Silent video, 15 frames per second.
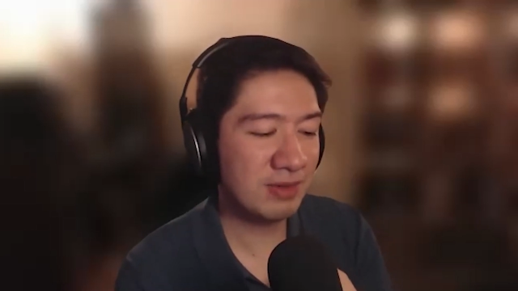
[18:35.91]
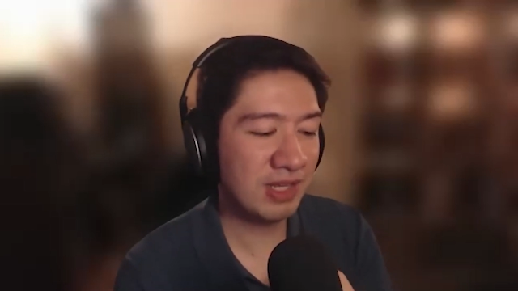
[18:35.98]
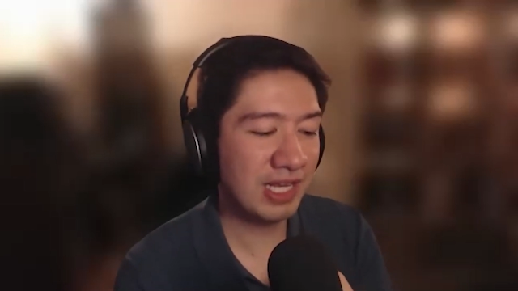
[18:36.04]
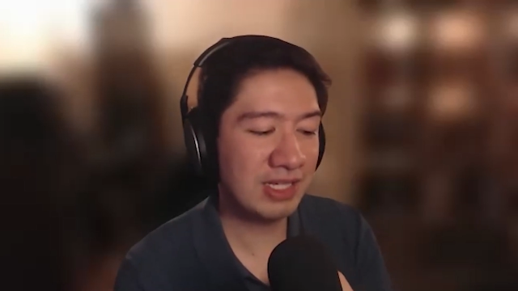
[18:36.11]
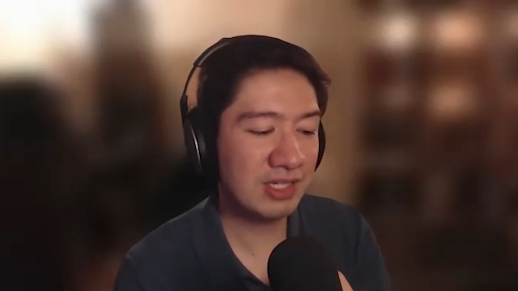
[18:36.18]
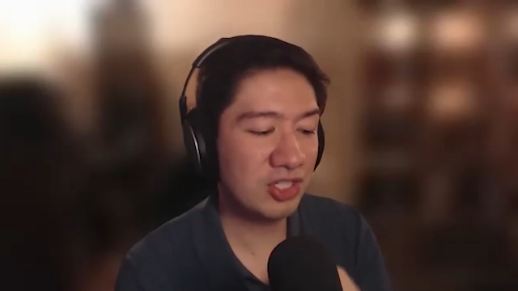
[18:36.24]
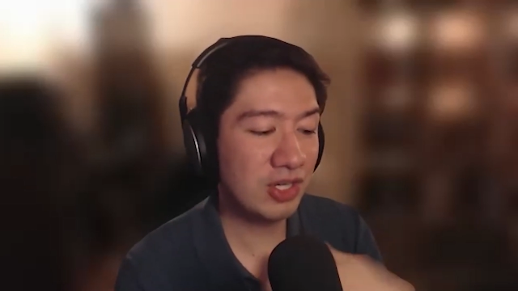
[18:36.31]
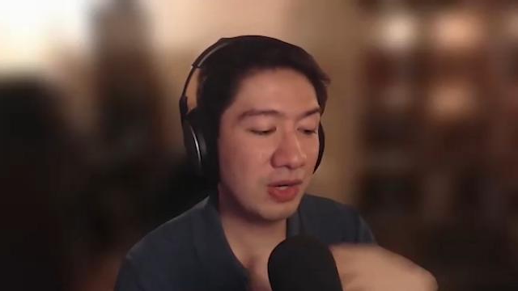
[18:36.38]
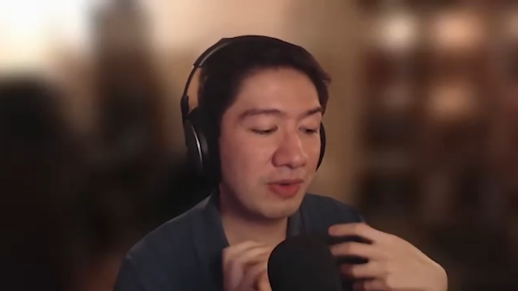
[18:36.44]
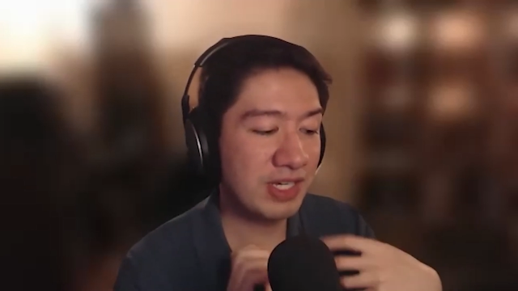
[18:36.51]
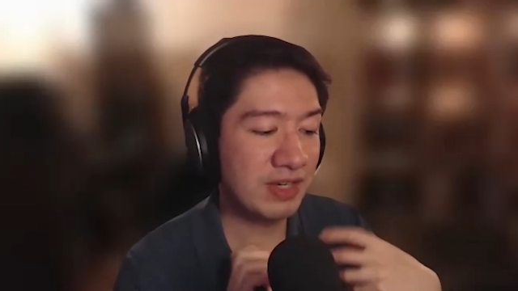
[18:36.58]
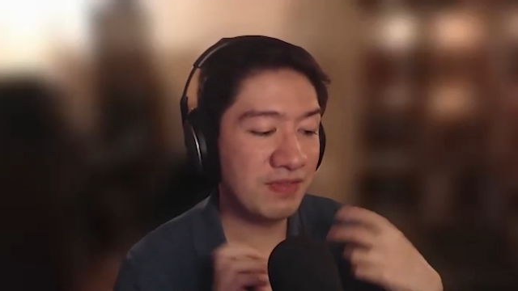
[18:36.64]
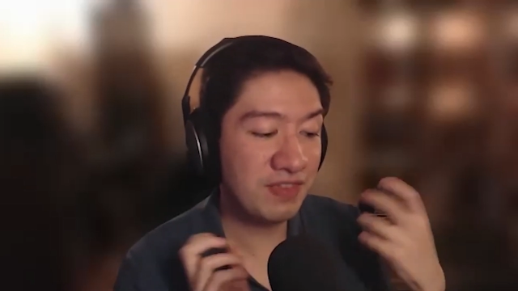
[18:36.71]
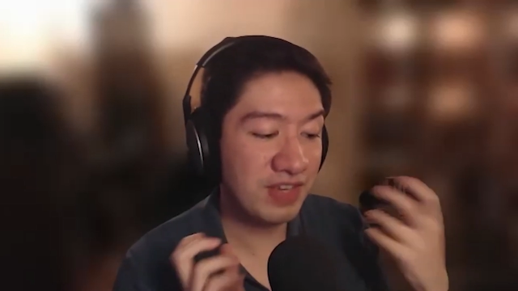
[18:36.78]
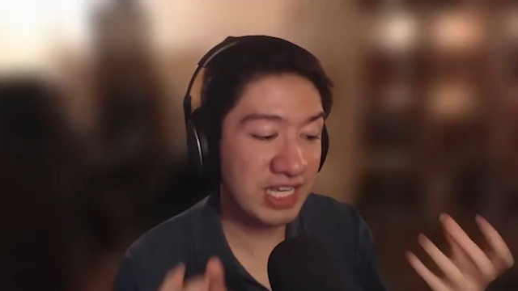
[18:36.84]
like showing
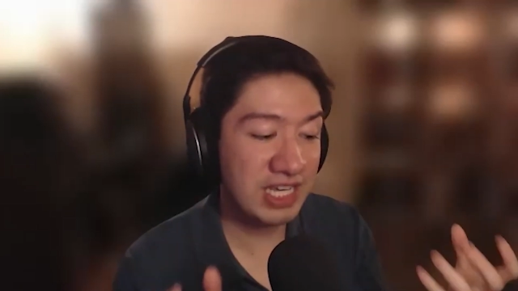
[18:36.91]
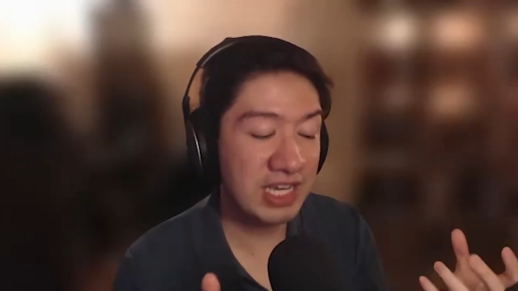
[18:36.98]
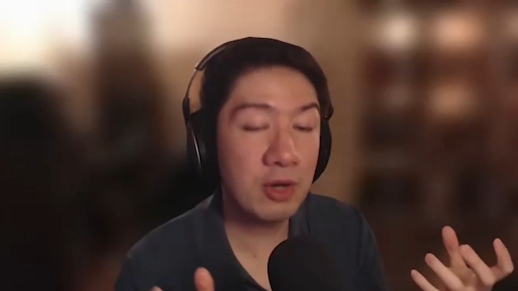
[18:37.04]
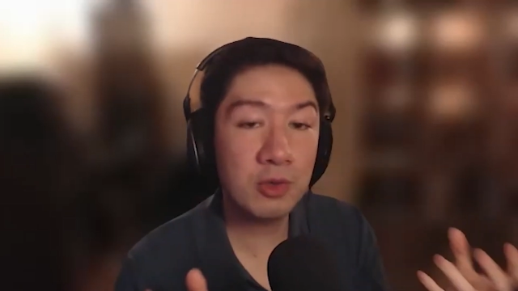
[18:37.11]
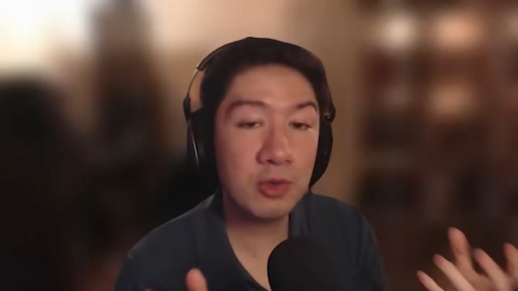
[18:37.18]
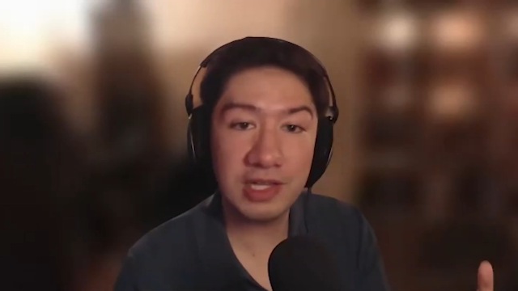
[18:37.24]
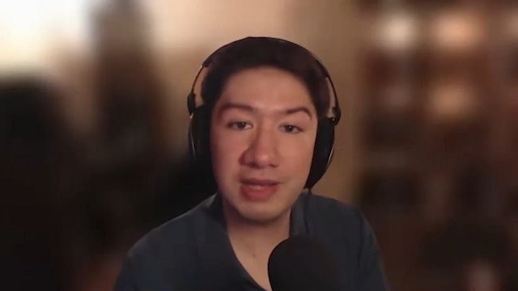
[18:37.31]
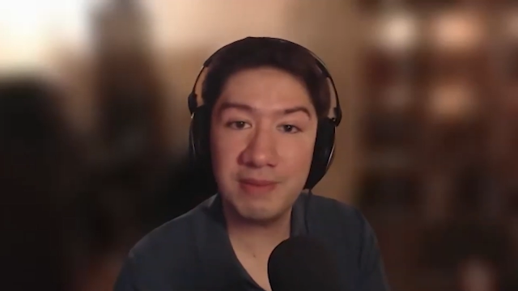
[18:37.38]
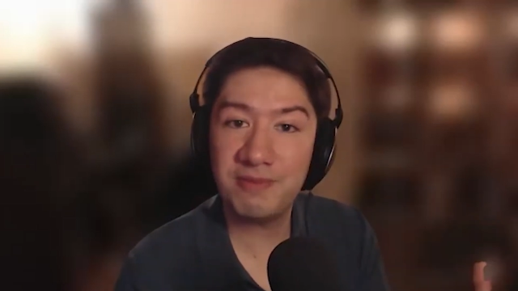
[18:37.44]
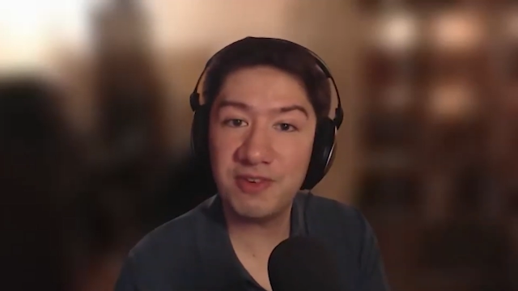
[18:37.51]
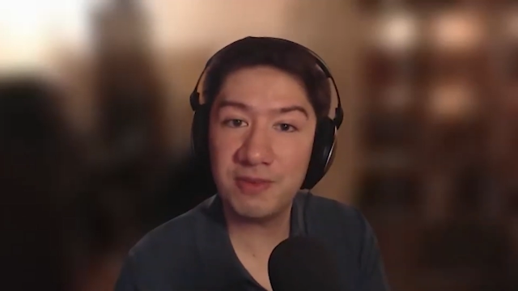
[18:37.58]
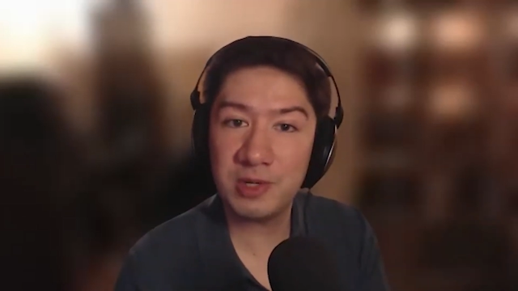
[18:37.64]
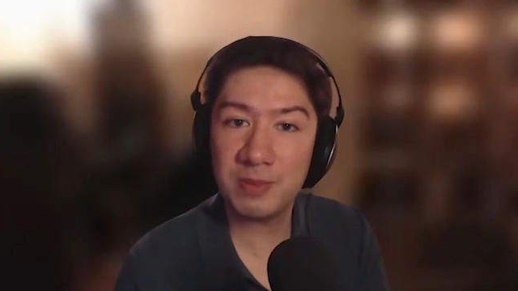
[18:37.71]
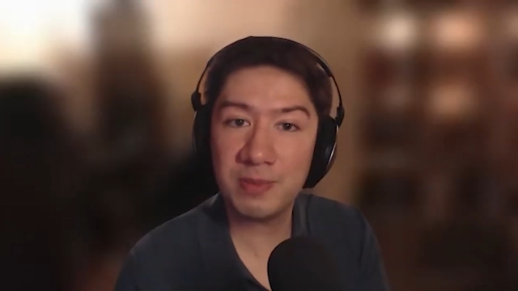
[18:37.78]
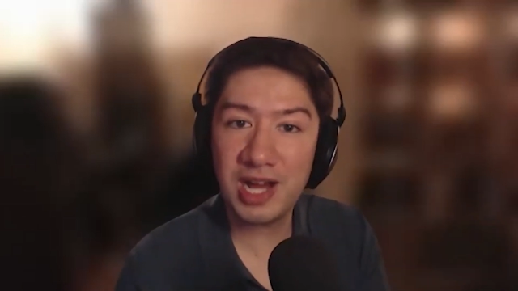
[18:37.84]
a video clip
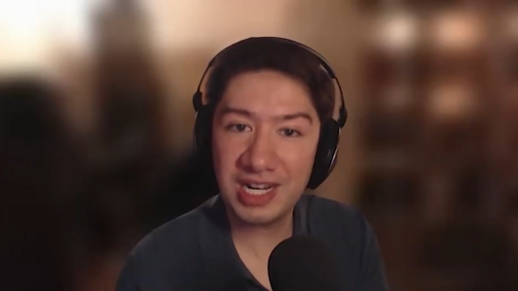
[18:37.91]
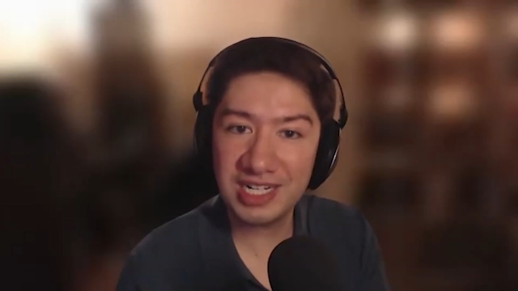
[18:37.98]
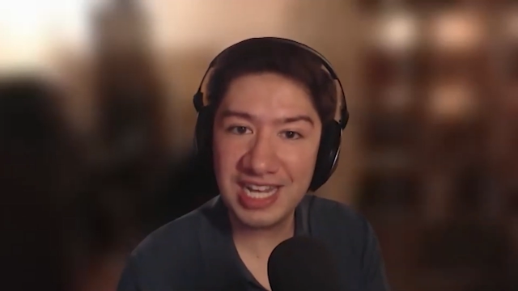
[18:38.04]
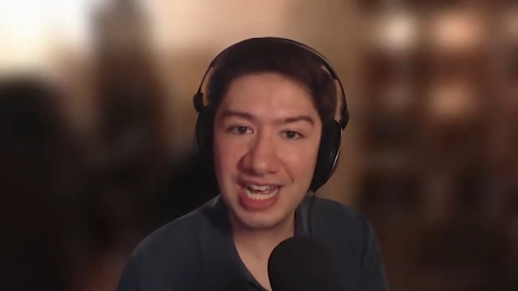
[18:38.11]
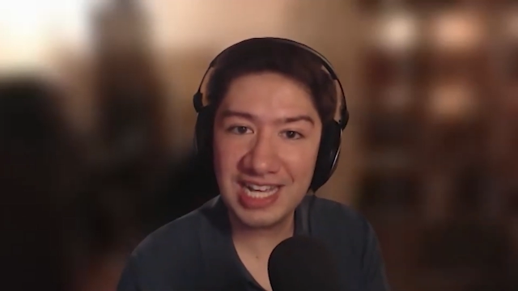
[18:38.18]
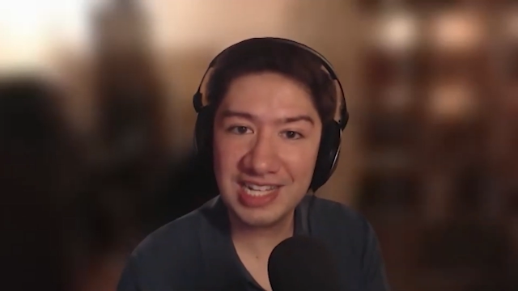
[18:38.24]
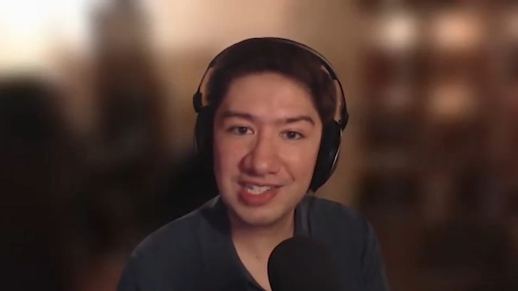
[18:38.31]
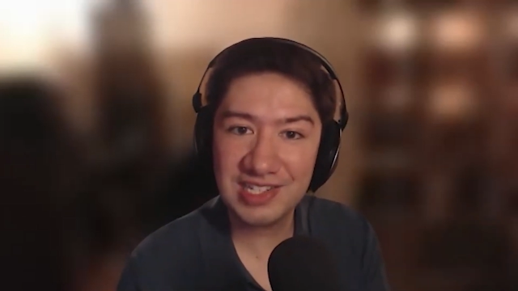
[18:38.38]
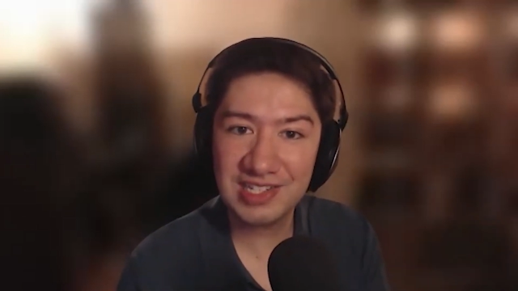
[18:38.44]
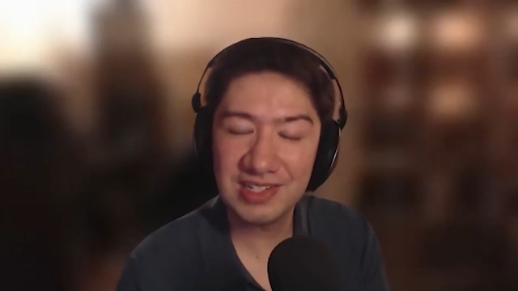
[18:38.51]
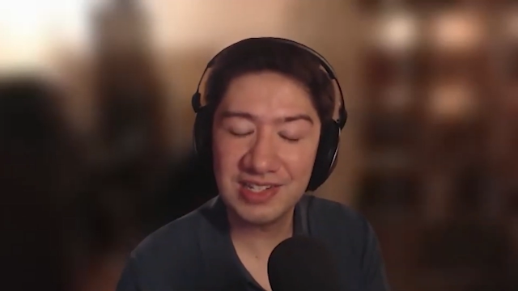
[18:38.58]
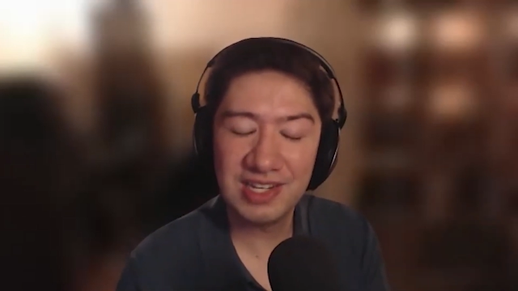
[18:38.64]
from your podcast,